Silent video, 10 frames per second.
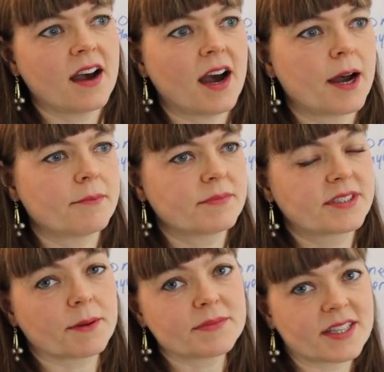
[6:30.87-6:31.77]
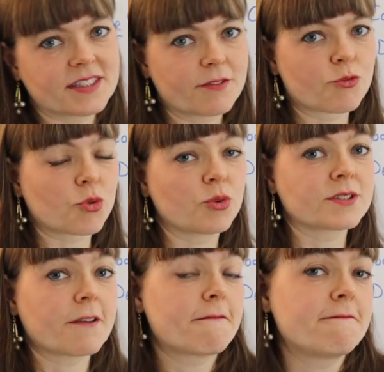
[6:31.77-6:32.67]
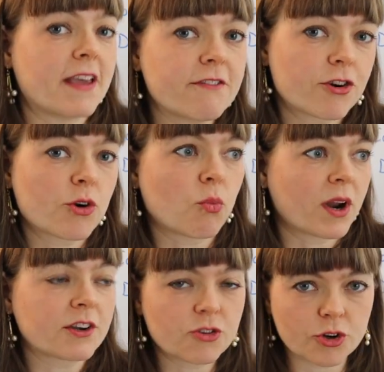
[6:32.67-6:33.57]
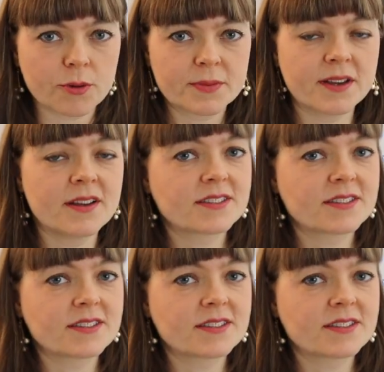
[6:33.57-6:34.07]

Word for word: um, some sets of rules favor one group,